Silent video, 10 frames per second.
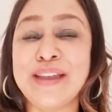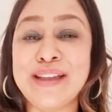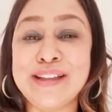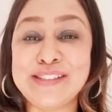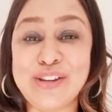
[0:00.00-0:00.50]

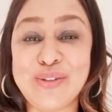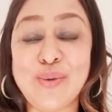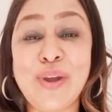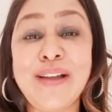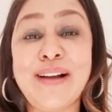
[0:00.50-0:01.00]
So, the
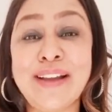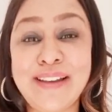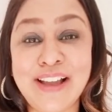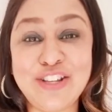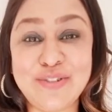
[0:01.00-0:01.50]
way I
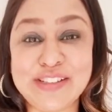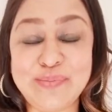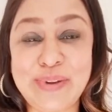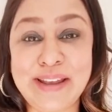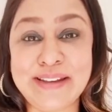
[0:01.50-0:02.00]
like to
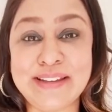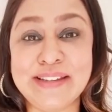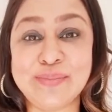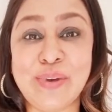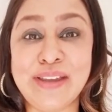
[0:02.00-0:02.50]
explain is
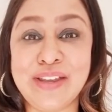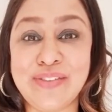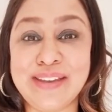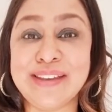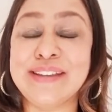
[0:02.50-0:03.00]
by
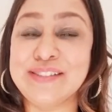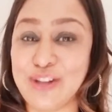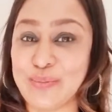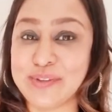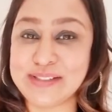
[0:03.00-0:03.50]
giving
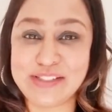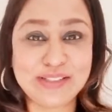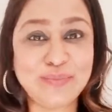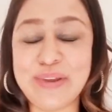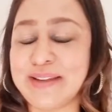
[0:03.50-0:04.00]
examples. It
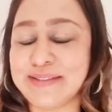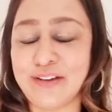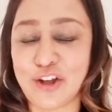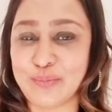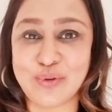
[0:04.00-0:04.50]
just makes a
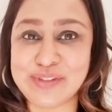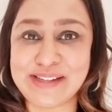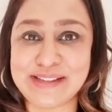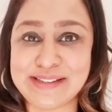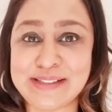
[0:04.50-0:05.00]
lot more
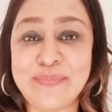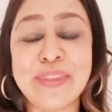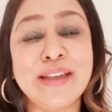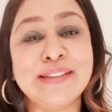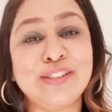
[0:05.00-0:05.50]
sense.
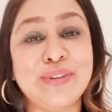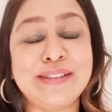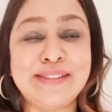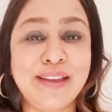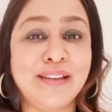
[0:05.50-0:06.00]
So, let's
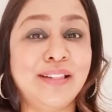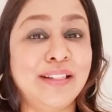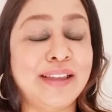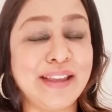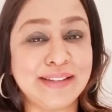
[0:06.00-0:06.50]
tackle
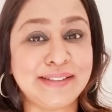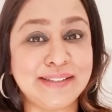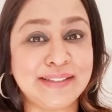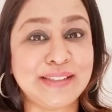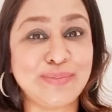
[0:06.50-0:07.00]

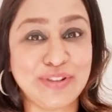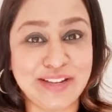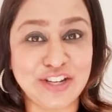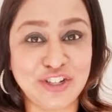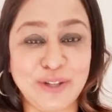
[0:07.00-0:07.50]
excess
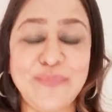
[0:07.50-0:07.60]
potential.